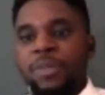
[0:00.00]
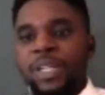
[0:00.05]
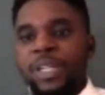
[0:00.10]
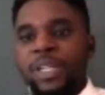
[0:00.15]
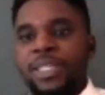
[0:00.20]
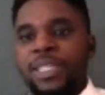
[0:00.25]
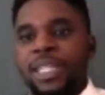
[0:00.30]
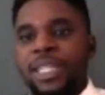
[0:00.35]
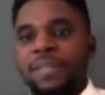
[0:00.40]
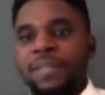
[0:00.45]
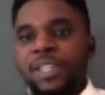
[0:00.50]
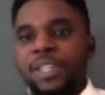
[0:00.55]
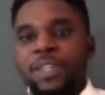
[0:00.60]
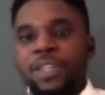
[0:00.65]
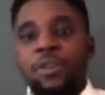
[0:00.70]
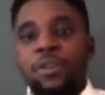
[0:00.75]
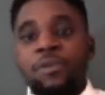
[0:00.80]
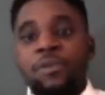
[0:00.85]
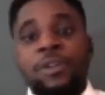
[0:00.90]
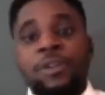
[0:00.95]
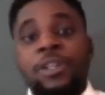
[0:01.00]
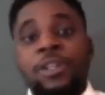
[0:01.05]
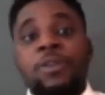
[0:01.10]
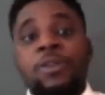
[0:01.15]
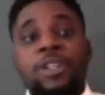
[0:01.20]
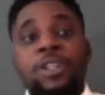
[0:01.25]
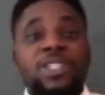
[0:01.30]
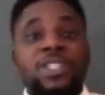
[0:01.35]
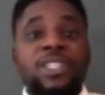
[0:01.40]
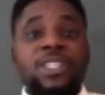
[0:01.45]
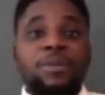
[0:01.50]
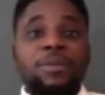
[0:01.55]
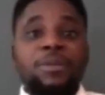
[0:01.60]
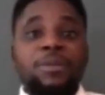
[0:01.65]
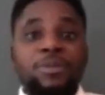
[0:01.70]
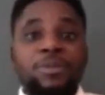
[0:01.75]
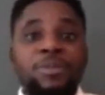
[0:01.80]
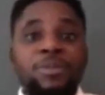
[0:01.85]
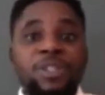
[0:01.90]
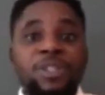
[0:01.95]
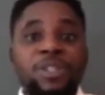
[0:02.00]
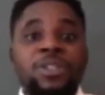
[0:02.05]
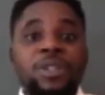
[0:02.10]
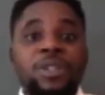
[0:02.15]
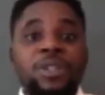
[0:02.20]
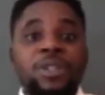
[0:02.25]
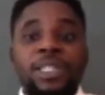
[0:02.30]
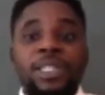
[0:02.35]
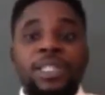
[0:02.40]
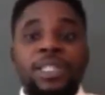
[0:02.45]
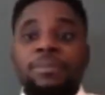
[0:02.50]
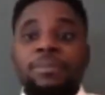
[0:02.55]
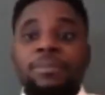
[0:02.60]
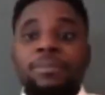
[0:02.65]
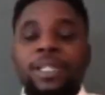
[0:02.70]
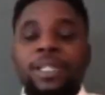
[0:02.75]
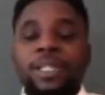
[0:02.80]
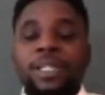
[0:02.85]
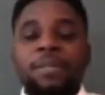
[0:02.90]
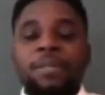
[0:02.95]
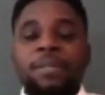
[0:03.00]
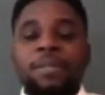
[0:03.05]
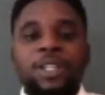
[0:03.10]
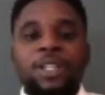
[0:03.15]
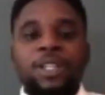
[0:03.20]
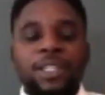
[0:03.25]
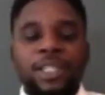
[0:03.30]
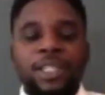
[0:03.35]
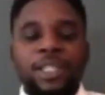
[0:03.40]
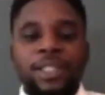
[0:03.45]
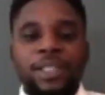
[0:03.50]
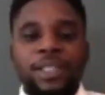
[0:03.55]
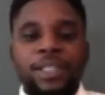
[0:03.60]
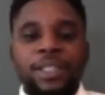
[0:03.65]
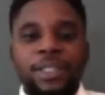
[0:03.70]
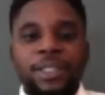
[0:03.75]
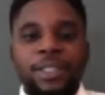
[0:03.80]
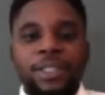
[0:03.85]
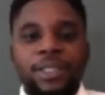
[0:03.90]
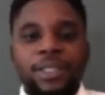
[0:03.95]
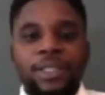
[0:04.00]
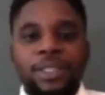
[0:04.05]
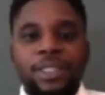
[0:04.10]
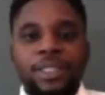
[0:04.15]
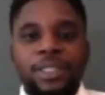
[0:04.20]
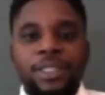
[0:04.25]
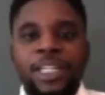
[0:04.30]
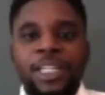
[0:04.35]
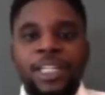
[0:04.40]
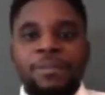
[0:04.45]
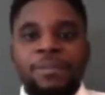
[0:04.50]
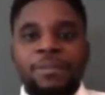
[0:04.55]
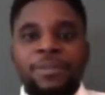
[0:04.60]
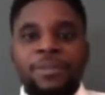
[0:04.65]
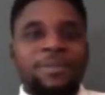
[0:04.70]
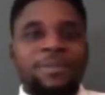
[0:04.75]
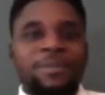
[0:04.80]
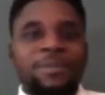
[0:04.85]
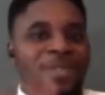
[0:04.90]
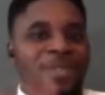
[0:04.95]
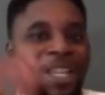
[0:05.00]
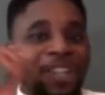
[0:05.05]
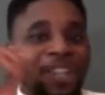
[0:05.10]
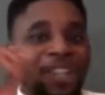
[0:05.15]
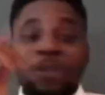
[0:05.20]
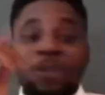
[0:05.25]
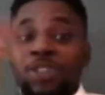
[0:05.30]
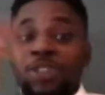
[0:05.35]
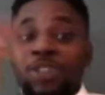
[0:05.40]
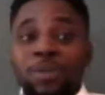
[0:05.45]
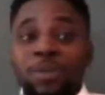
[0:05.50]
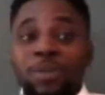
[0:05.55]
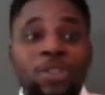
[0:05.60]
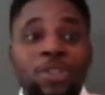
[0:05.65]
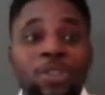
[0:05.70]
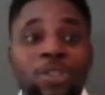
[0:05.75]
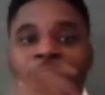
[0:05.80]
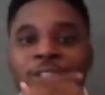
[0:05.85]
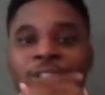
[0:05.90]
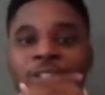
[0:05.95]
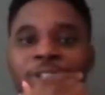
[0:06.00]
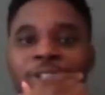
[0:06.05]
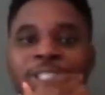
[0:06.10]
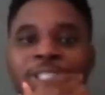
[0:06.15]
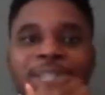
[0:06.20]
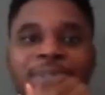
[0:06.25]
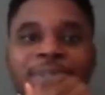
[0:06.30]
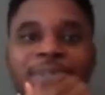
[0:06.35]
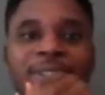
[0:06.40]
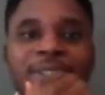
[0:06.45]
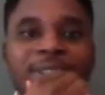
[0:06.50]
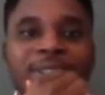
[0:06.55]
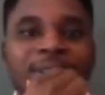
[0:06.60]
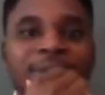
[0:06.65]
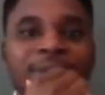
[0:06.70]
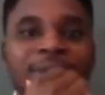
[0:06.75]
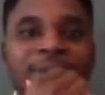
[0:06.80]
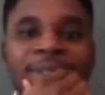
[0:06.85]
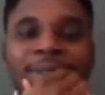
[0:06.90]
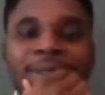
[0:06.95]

and if there are no further questions, then we'll maybe just call it there. And thanks so much for doing this.